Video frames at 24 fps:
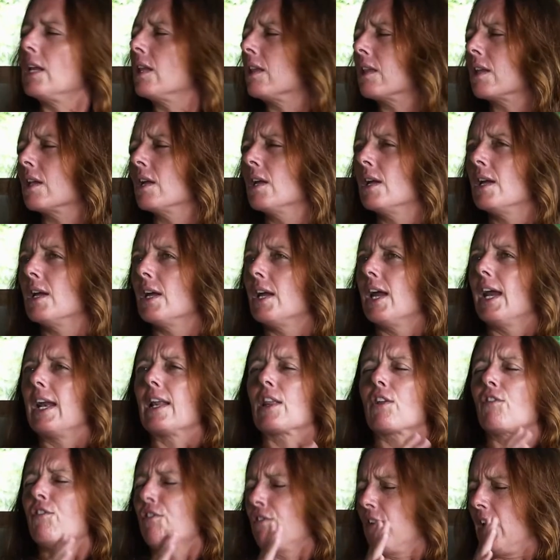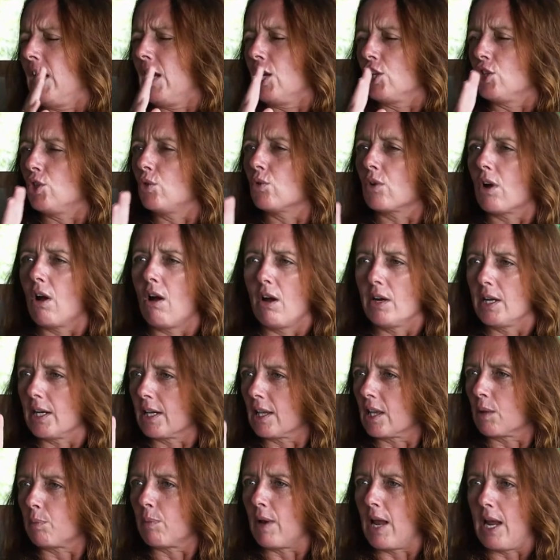It is a feeling you can't
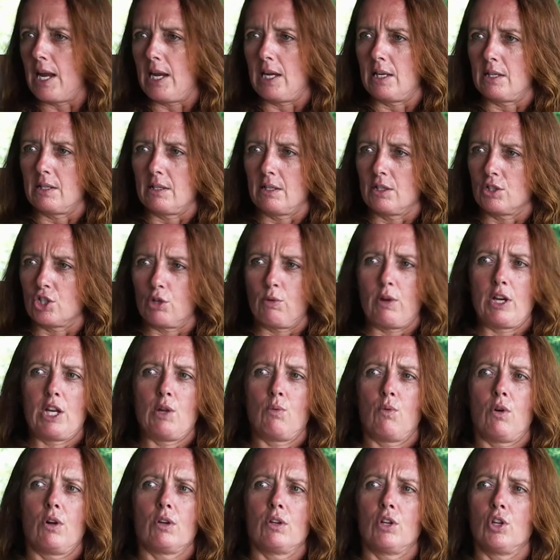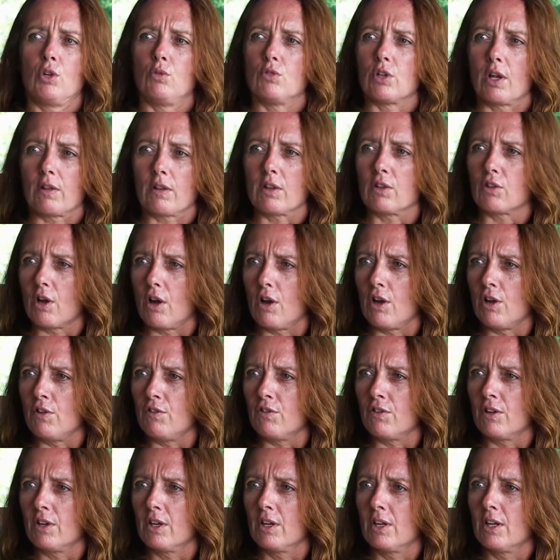explain to anyone who doesn't
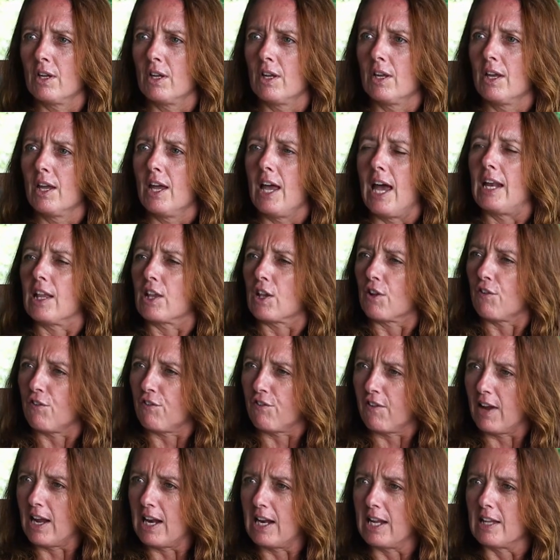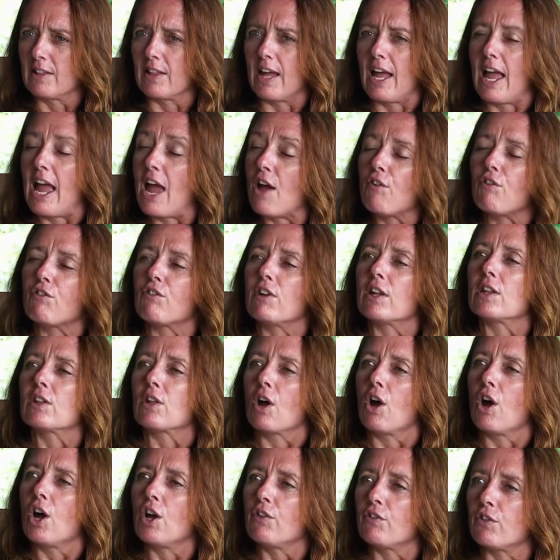dive. And it's a feeling that every
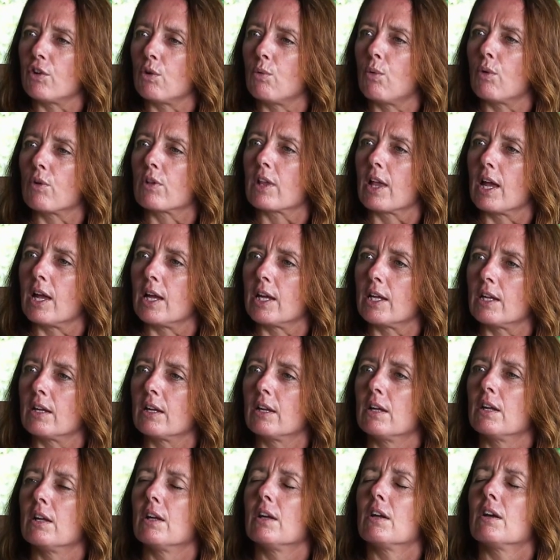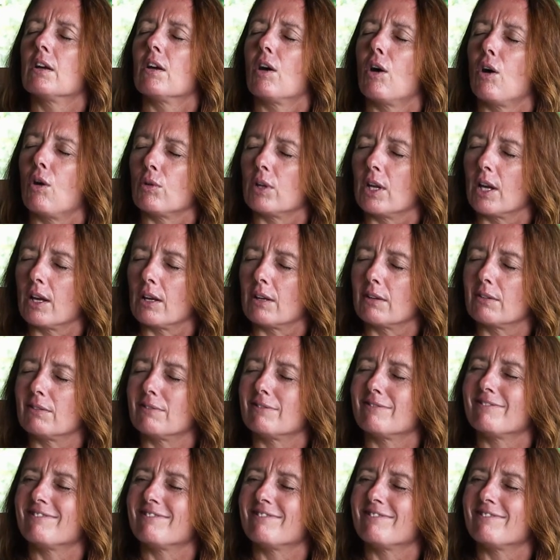diver will say, oh yeah.